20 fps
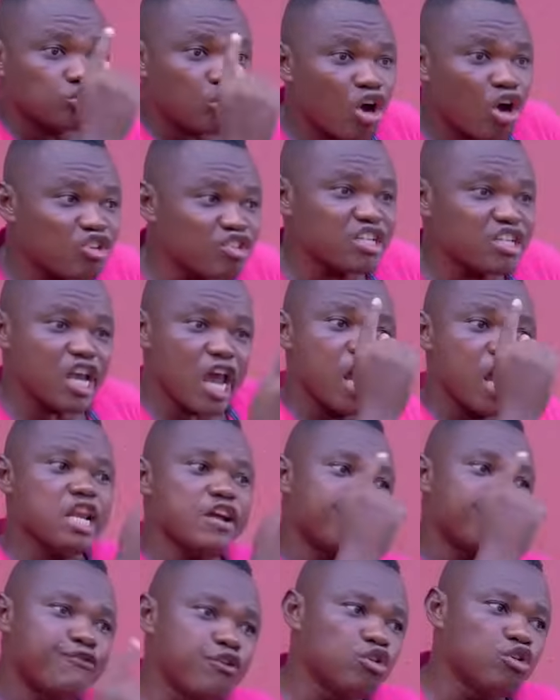touch any
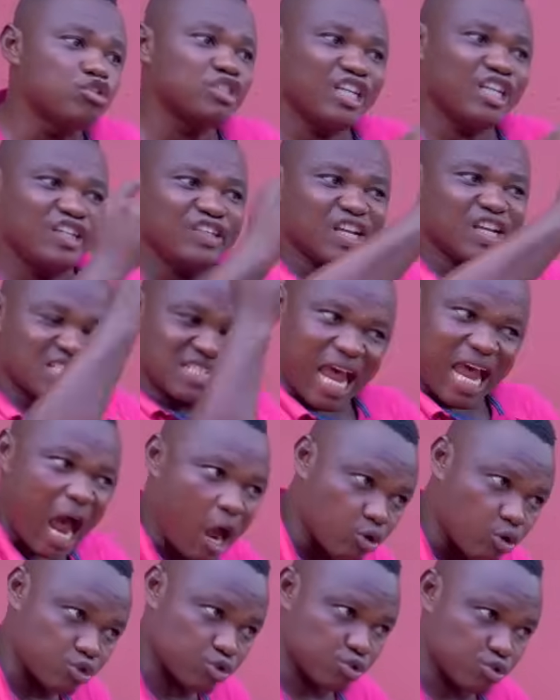food in this
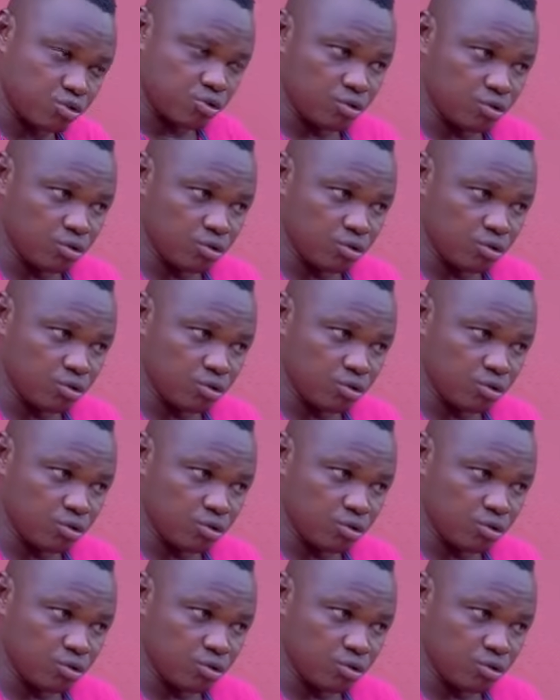house.